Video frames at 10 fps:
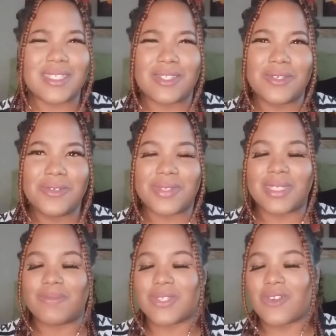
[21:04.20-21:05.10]
do
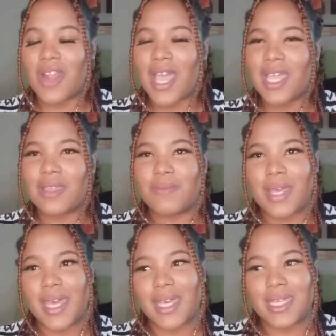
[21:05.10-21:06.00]
subscribe
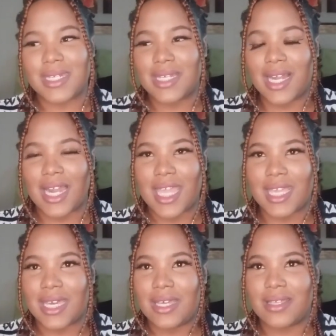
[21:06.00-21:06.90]
and
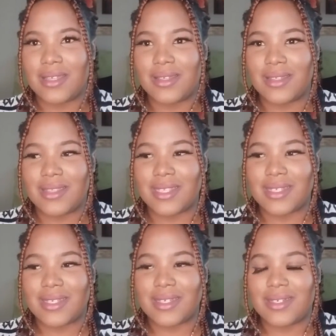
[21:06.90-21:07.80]
like
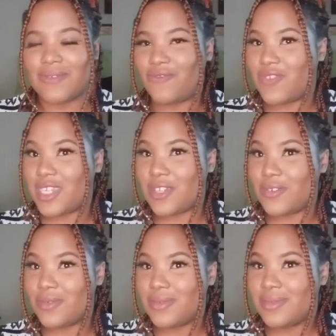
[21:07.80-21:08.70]
the video
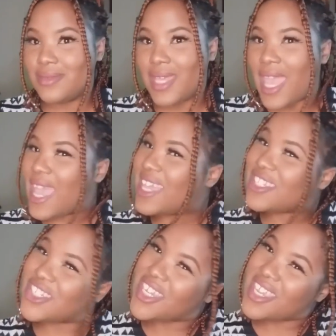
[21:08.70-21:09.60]
and
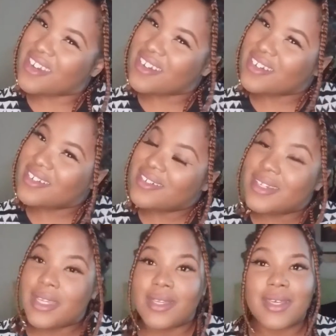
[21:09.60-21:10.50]
share.
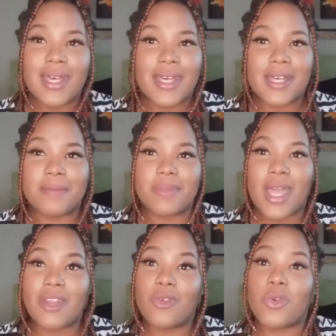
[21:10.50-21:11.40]
I
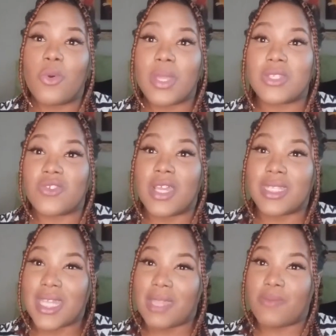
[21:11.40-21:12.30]
don't always
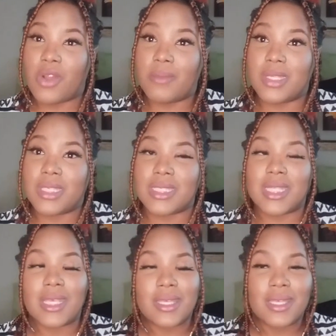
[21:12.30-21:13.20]
rant, I promise.
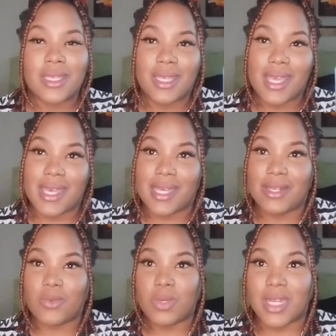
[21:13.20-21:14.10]
And
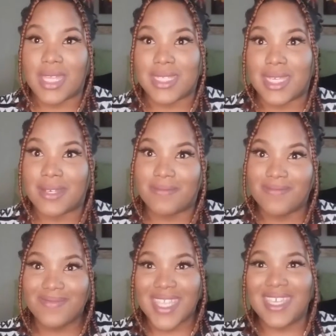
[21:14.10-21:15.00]
we're nice here.
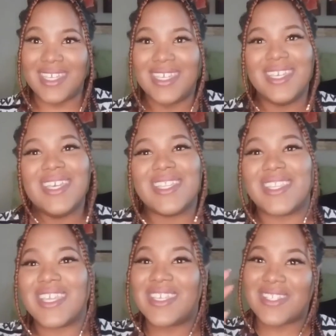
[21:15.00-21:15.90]

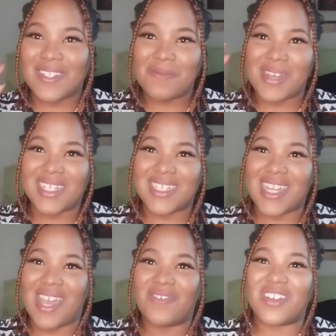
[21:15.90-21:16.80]
Thank you so much and
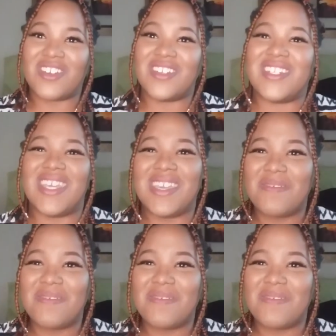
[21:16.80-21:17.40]
have a great day.